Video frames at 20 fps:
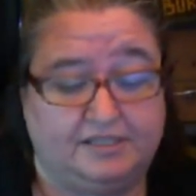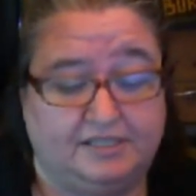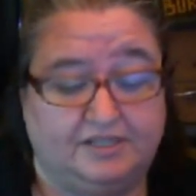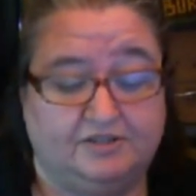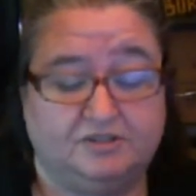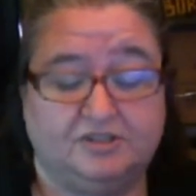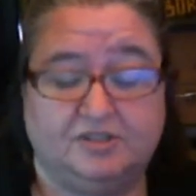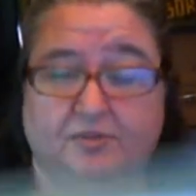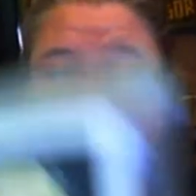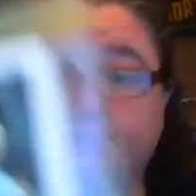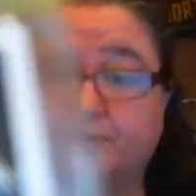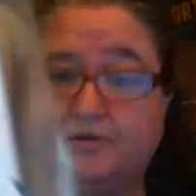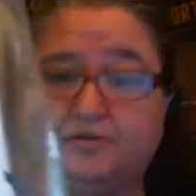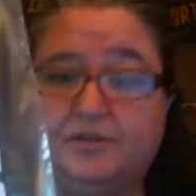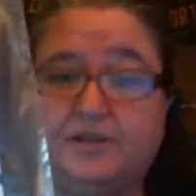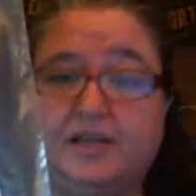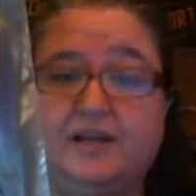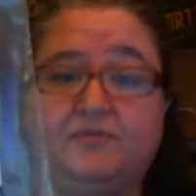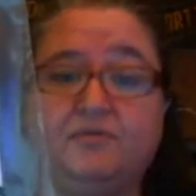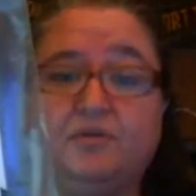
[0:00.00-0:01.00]
Here's a
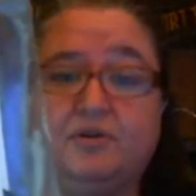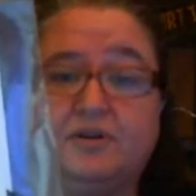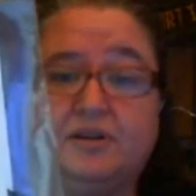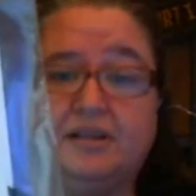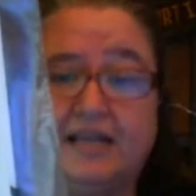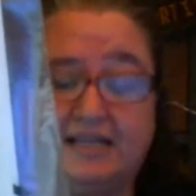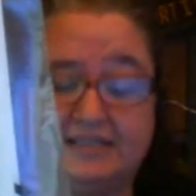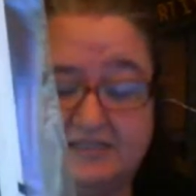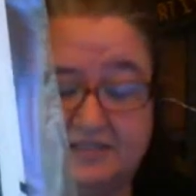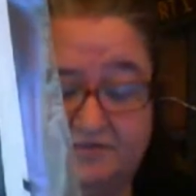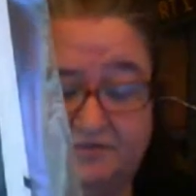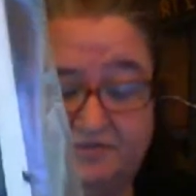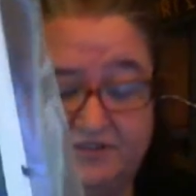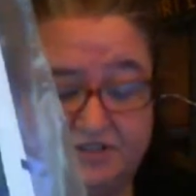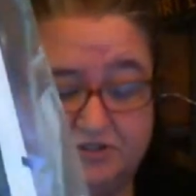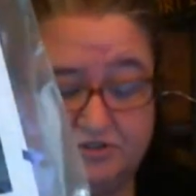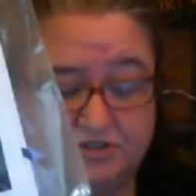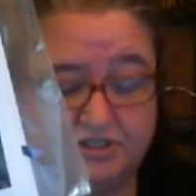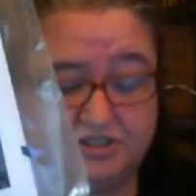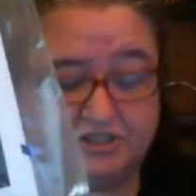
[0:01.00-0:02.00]
birthday that
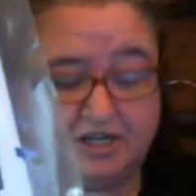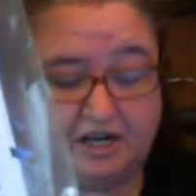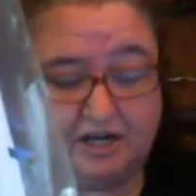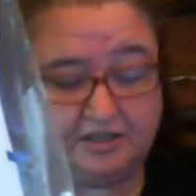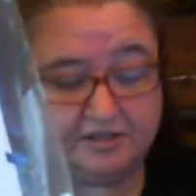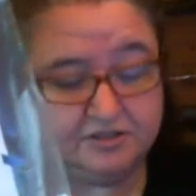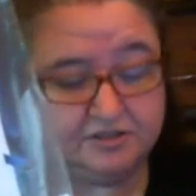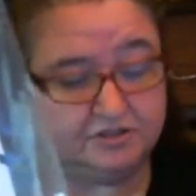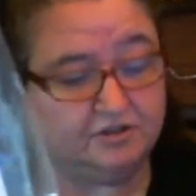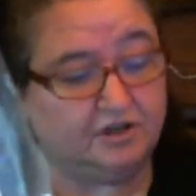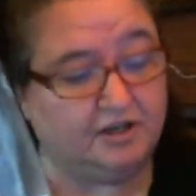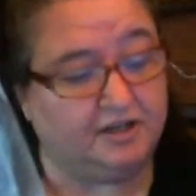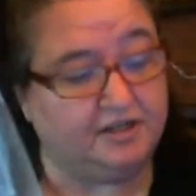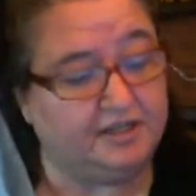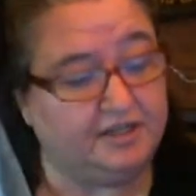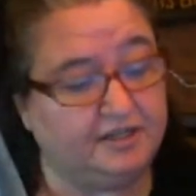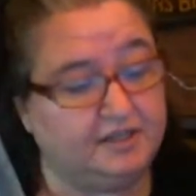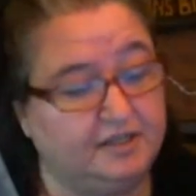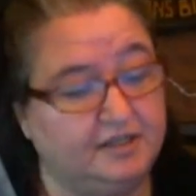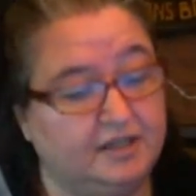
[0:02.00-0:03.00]
features a doctor on
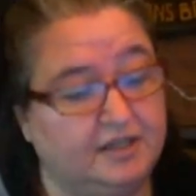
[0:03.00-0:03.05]
it.